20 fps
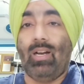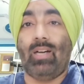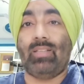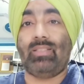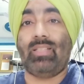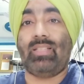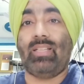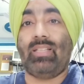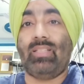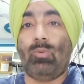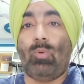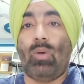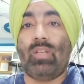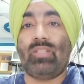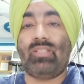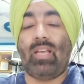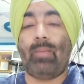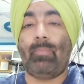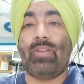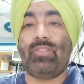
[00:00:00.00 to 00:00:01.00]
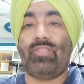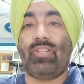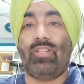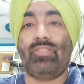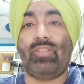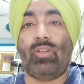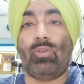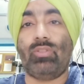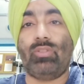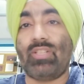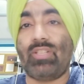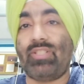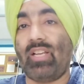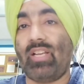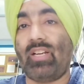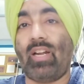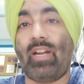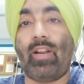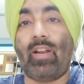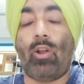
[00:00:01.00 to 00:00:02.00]
Other than the ones I mentioned, Zerodha,
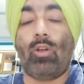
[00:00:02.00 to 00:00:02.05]
Sharekhan and